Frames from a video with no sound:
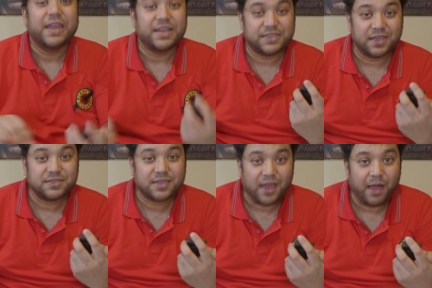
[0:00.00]
It does
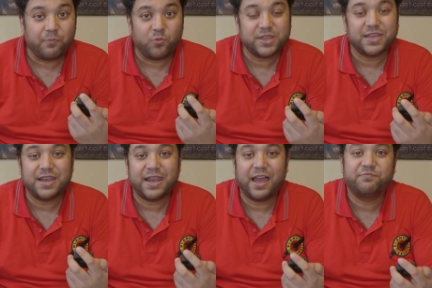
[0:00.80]
come with a
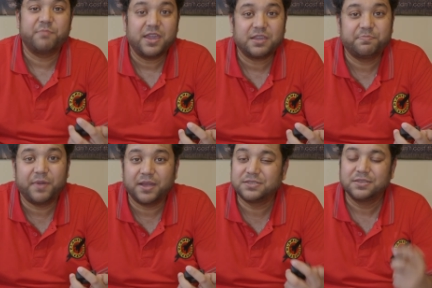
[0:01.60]
lav mic,
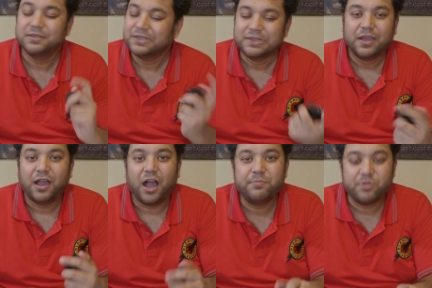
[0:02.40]
but
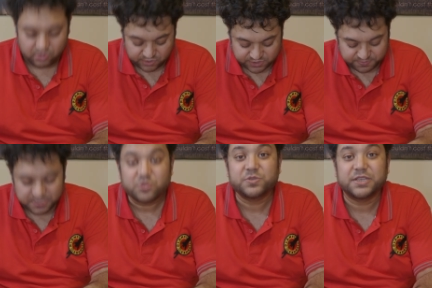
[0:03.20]
I'm not going to be
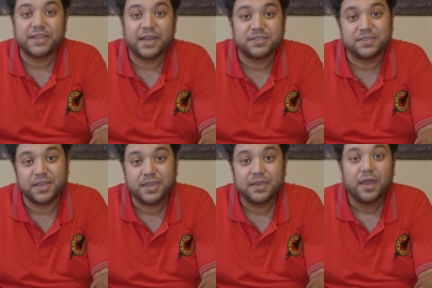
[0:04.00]
using that
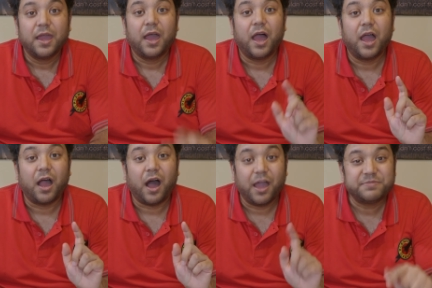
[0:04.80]
today.
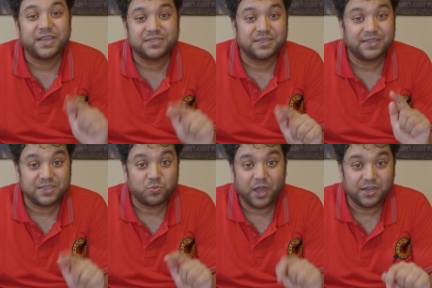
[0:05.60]
I'm testing these
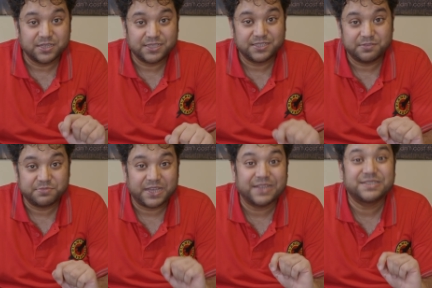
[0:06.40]
wireless systems
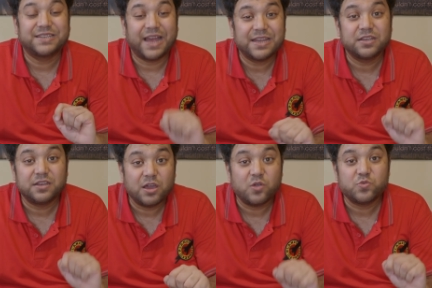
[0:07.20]
as
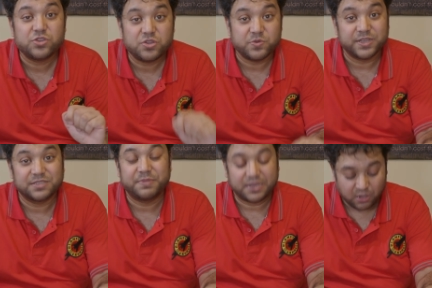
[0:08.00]
standalone units
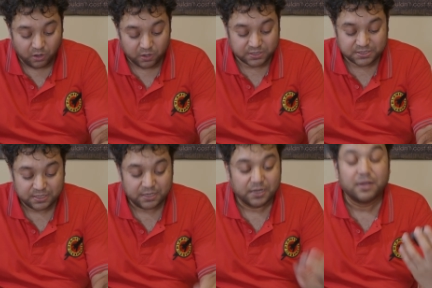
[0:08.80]
because
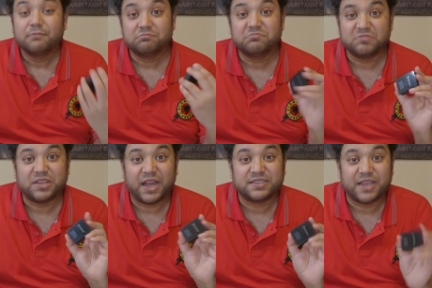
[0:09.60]

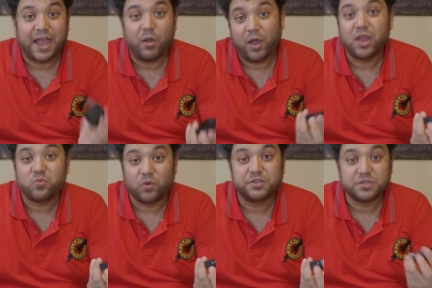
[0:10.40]
that's how I'd
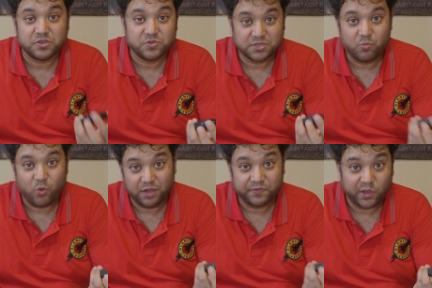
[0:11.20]
want to use them
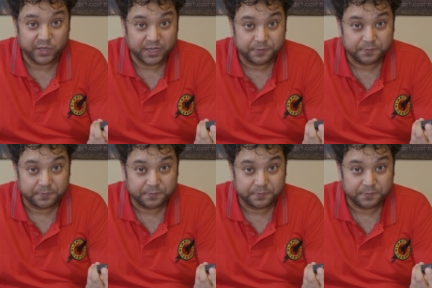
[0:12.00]
while vlogging.